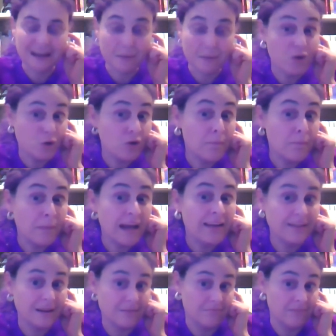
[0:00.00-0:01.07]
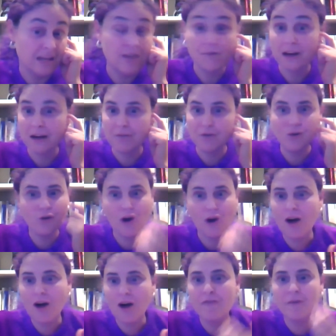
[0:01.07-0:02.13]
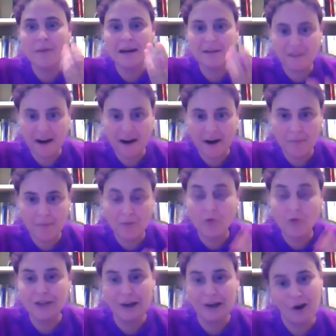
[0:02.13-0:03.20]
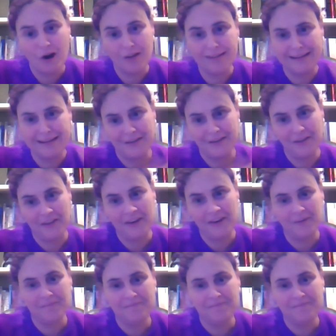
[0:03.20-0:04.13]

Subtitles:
But you can make them even if you don't come from an environment where the contacts are there.